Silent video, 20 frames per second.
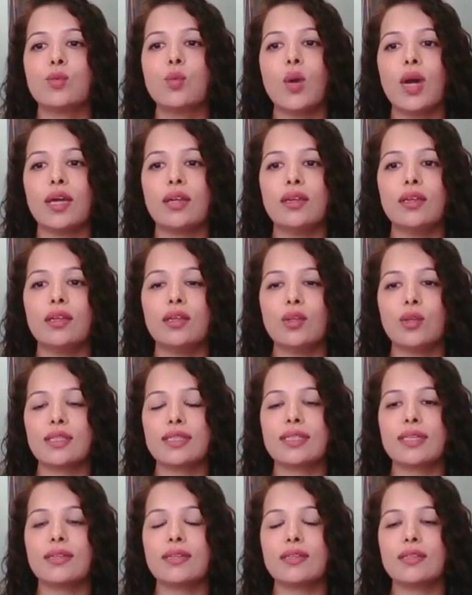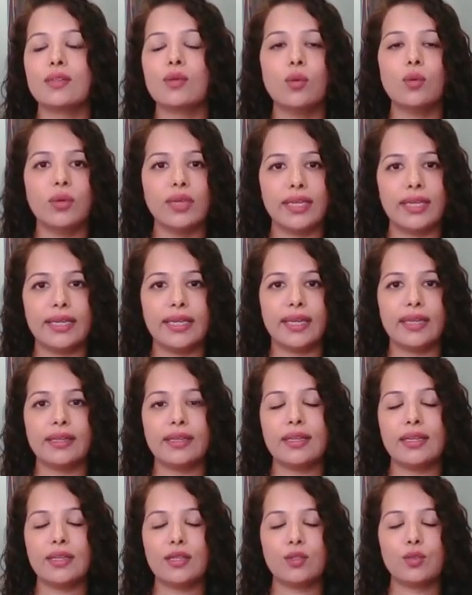One, your skin is oily and
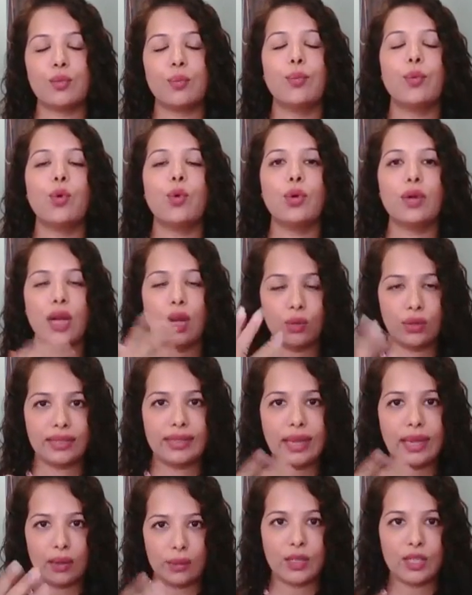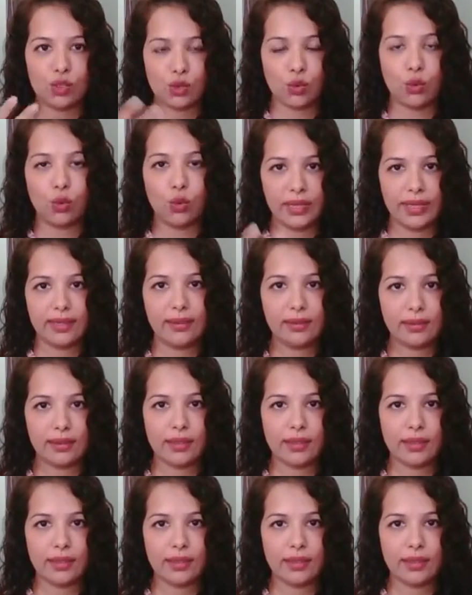it needs to pour out that much oil.